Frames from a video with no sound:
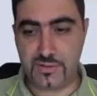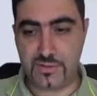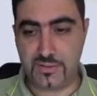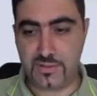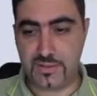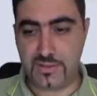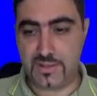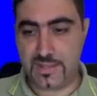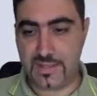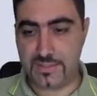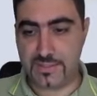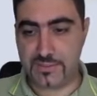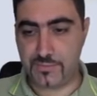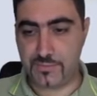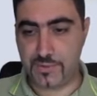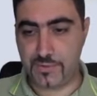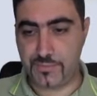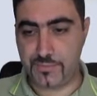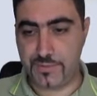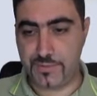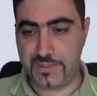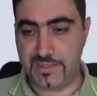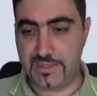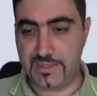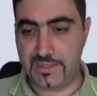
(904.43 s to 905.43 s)
that's where
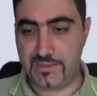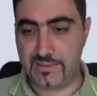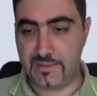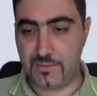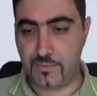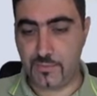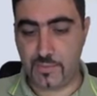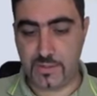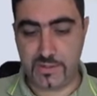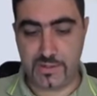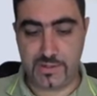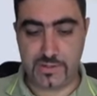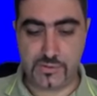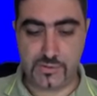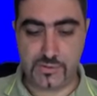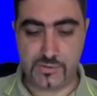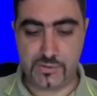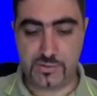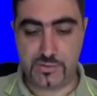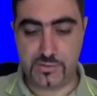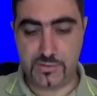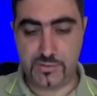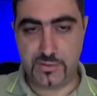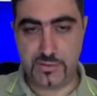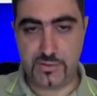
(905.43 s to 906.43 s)
we get the one
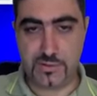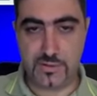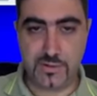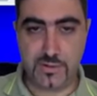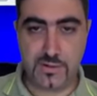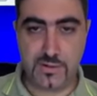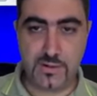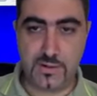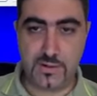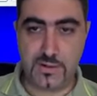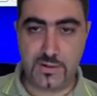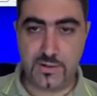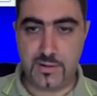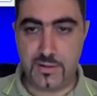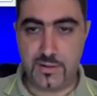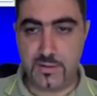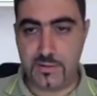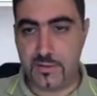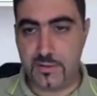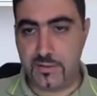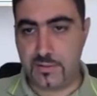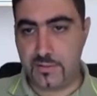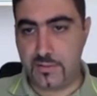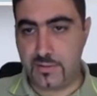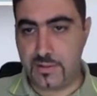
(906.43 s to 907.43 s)
inch.
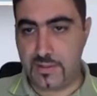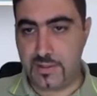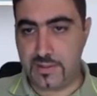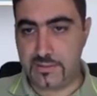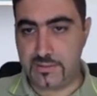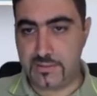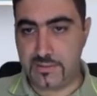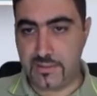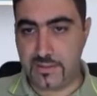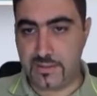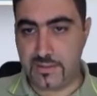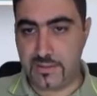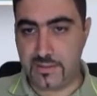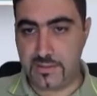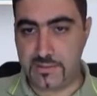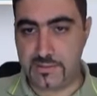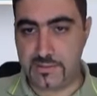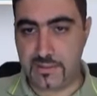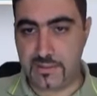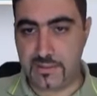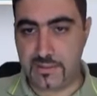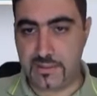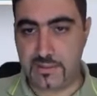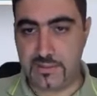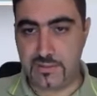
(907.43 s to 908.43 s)
Right
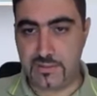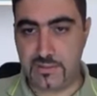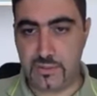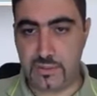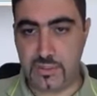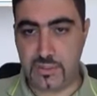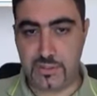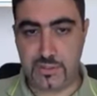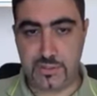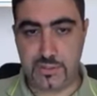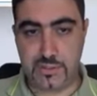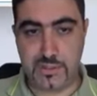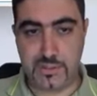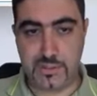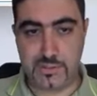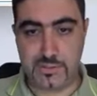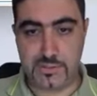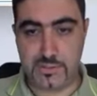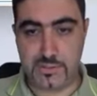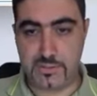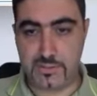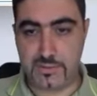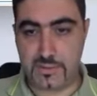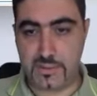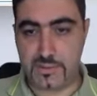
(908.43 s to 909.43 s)
here, here it
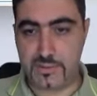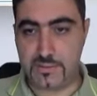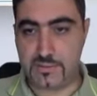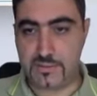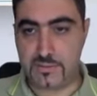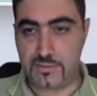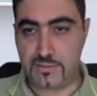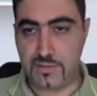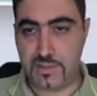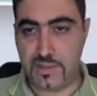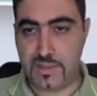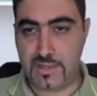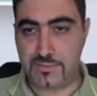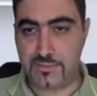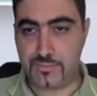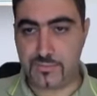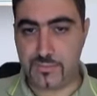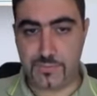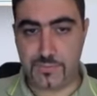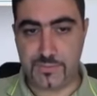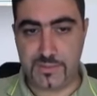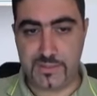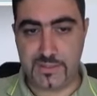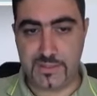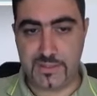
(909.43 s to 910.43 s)
is. Right, so that's
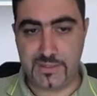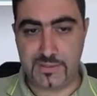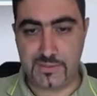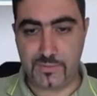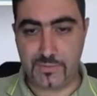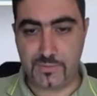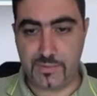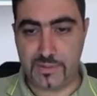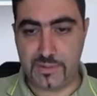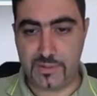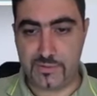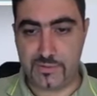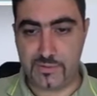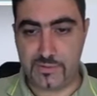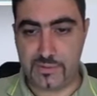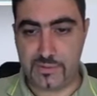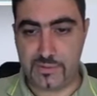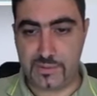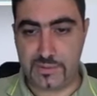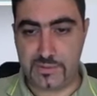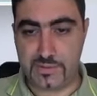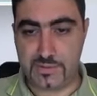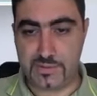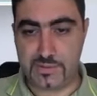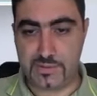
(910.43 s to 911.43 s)
where we get the one inch.
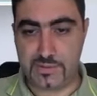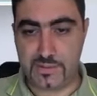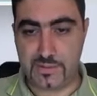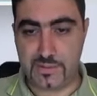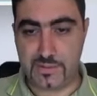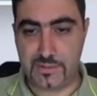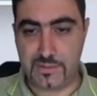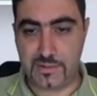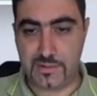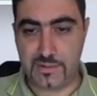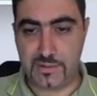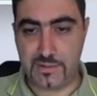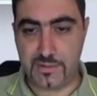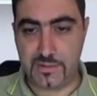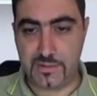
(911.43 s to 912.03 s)
Let's uh,